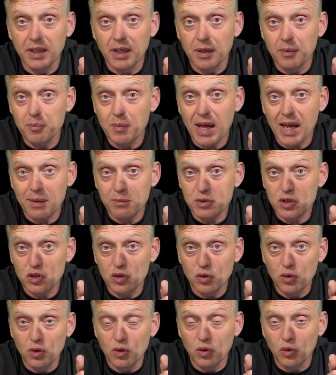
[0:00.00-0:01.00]
App
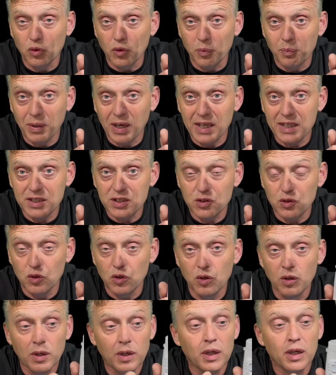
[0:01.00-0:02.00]
Store or the Play
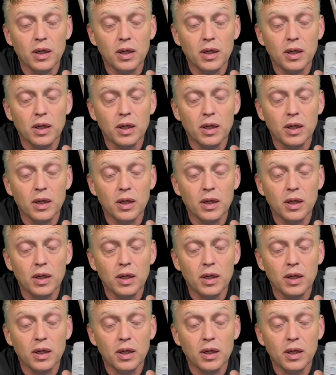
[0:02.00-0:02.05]
Store.